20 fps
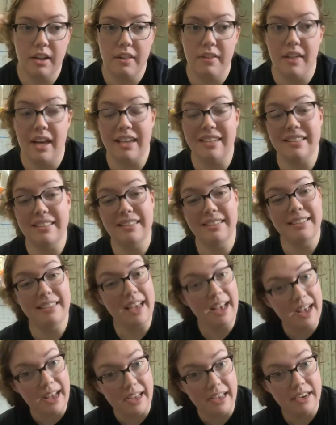That
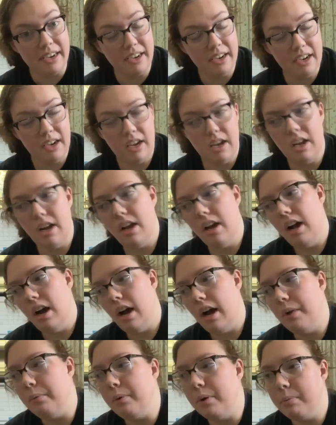said,
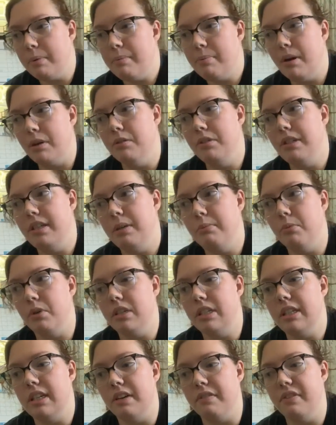I will be posting
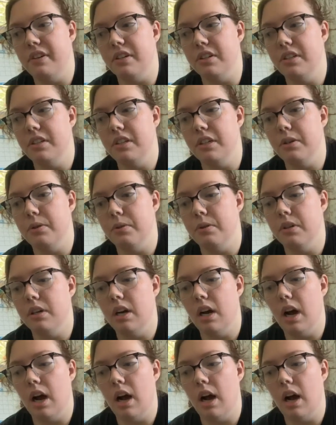more stuff here soon.